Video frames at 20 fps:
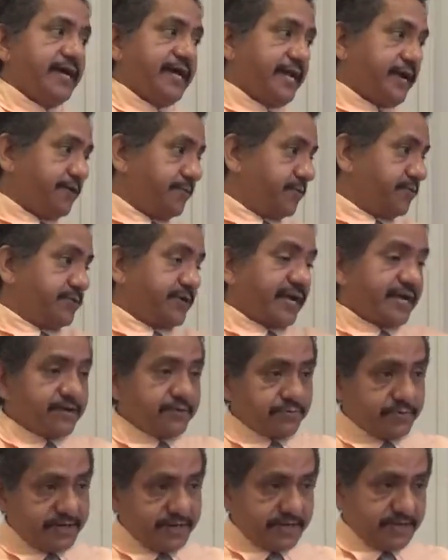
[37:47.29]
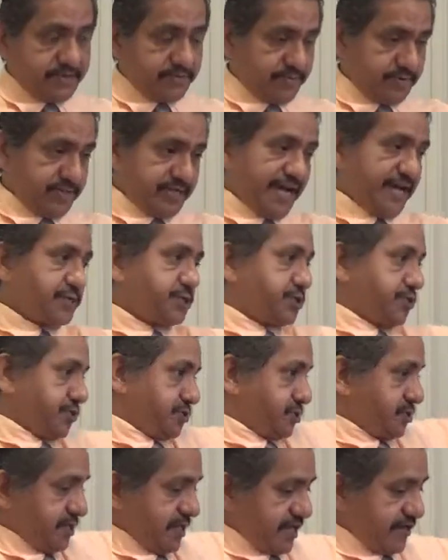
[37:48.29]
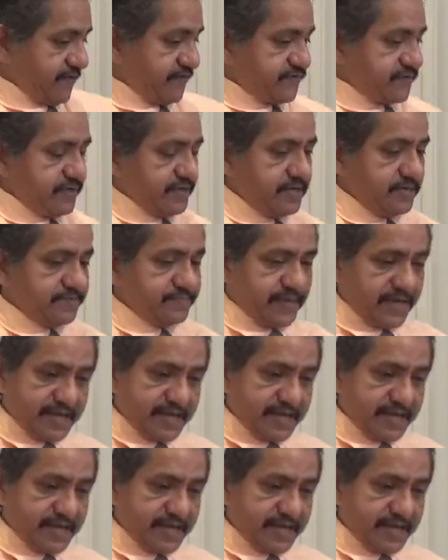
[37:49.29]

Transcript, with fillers: And I remember when I when when that church left,